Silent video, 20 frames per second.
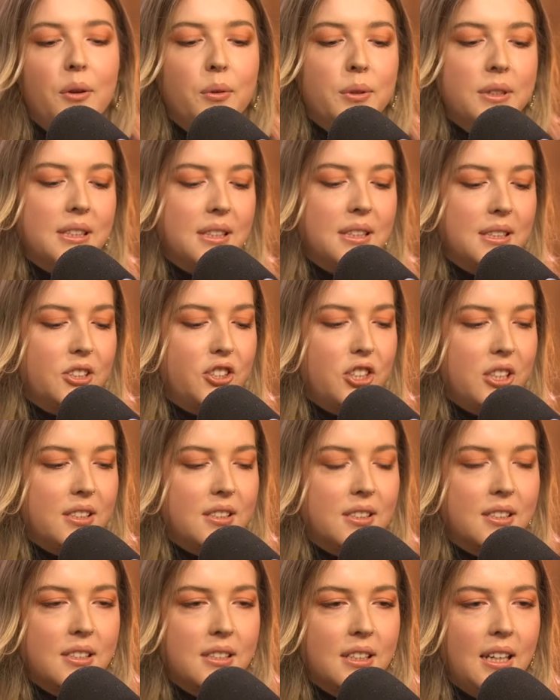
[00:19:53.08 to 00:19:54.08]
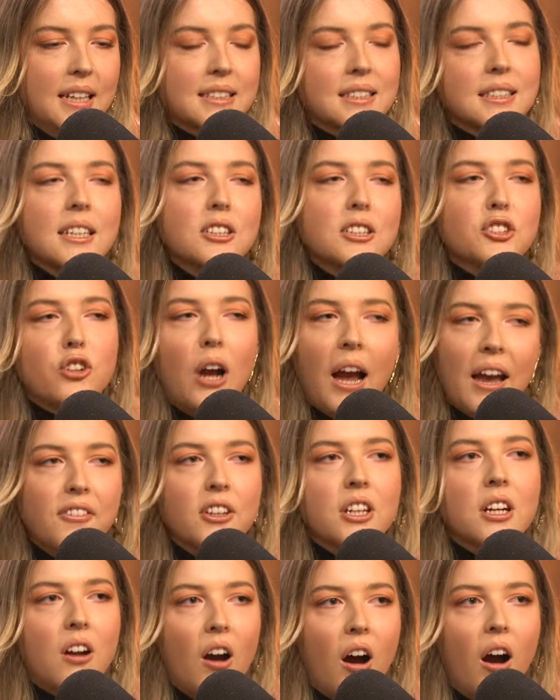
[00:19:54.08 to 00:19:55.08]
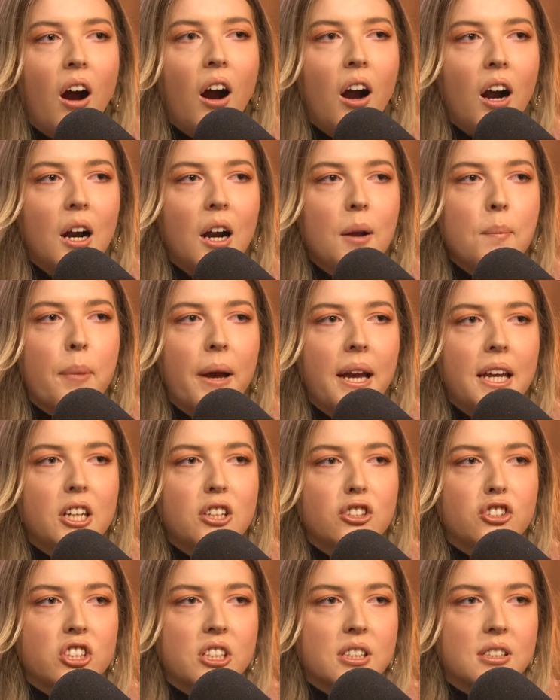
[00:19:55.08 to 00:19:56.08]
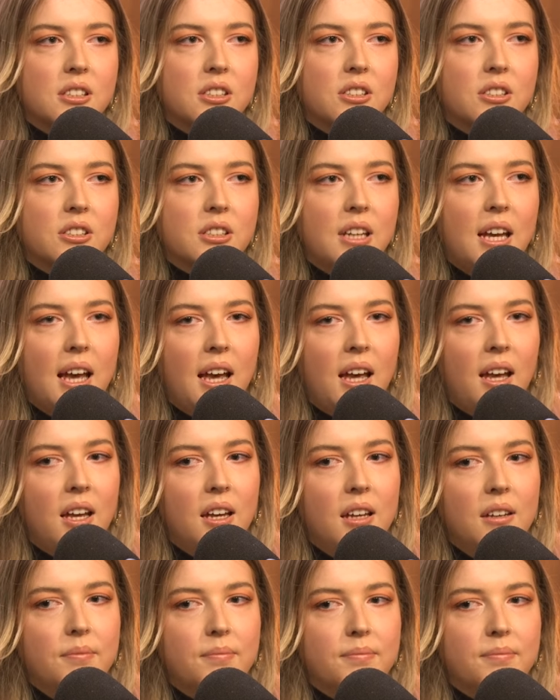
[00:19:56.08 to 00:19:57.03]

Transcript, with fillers: it was just, it's like driving a car, but you just... Uh,